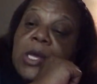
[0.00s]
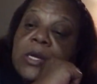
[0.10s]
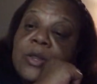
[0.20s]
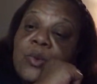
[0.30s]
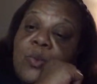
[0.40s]

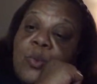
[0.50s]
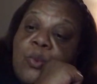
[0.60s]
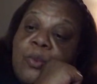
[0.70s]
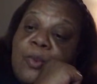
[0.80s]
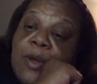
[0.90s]
Another,
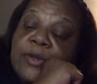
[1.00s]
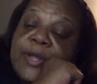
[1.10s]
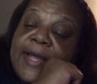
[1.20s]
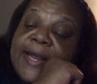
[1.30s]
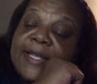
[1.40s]

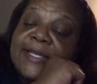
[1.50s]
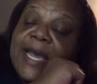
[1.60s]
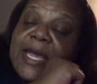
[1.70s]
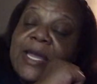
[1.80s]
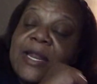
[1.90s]
they
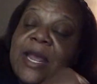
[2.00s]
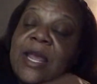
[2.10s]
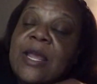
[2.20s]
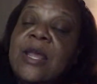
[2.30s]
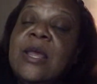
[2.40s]
take and
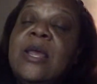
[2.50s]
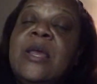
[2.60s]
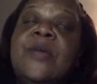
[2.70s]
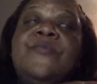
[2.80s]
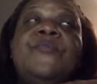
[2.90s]

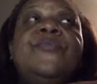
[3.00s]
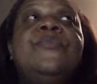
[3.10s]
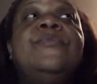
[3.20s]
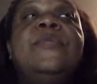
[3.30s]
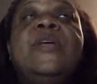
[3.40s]

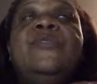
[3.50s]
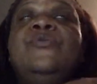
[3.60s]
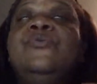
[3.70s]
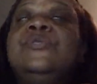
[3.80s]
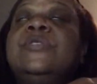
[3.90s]
they
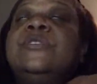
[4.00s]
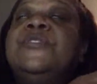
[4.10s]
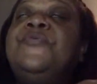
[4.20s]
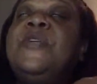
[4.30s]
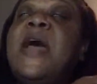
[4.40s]
use the
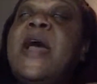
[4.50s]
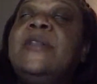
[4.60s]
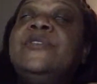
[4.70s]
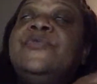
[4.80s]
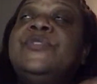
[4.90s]
different
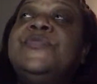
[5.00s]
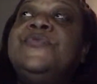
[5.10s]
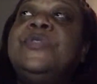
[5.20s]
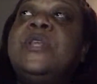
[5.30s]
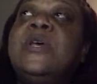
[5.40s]
islands for
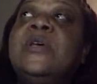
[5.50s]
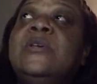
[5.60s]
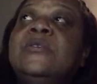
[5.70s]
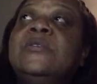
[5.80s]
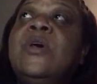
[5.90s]
different
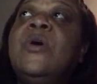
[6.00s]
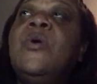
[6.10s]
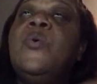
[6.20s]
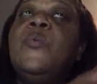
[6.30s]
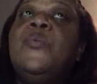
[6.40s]
things.
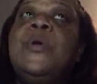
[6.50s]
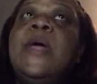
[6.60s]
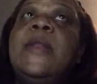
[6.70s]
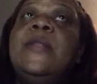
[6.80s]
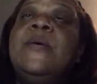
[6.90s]
One
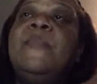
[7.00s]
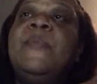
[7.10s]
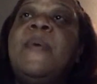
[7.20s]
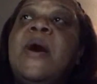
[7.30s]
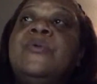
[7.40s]
had nothing but
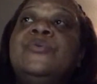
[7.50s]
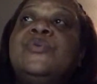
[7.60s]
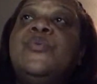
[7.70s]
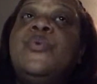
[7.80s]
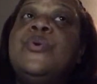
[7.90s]
bottles of
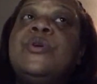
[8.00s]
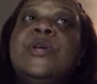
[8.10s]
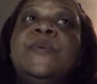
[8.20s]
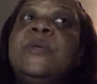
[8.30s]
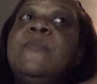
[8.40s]
water,
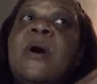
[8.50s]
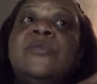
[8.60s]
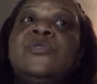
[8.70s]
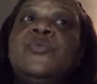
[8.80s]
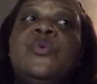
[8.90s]
empty
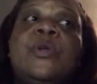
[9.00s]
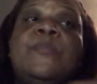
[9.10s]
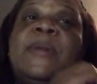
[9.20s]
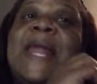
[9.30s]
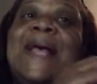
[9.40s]
bottles of water,
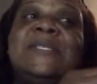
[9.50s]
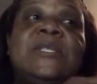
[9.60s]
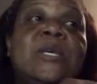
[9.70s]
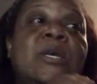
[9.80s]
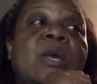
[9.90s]

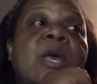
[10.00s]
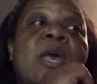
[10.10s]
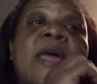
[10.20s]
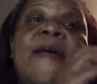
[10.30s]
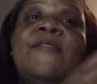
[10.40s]
plastic.
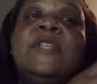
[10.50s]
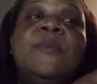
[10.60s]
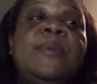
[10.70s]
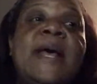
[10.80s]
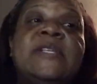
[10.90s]

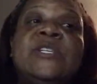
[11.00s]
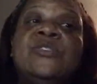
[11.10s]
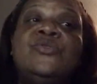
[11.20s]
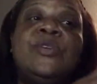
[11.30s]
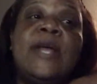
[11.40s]
Everything plastic
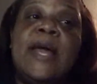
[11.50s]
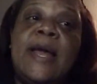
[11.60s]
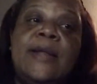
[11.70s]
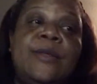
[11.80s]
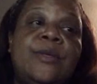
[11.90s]
is on that
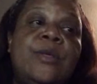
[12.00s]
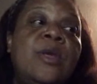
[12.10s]
island.